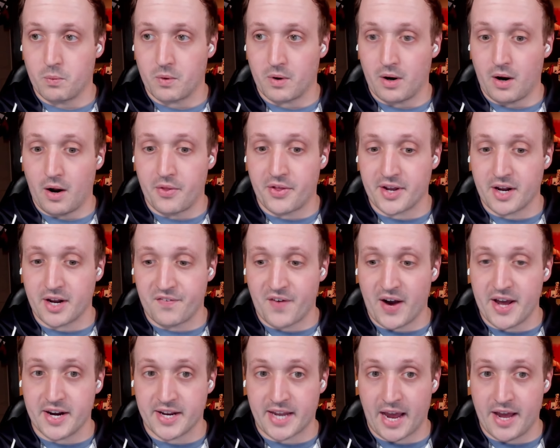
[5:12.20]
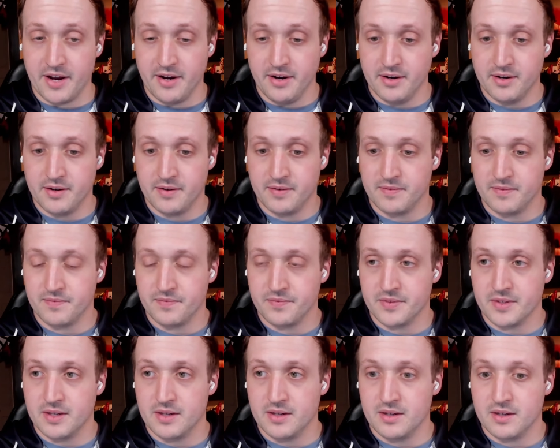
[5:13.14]
Are they gonna fight again?
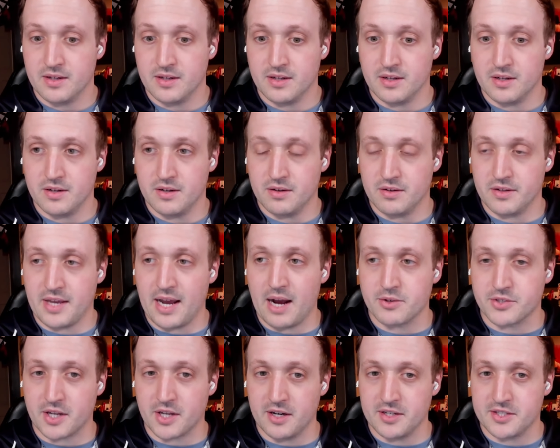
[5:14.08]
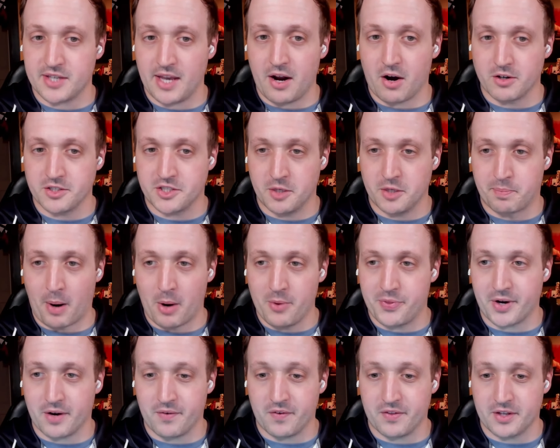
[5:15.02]
Yeah, I was gonna say, aren't you both
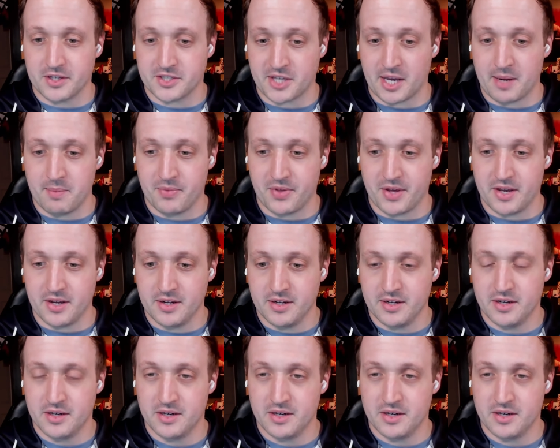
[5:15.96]
here for the same thing?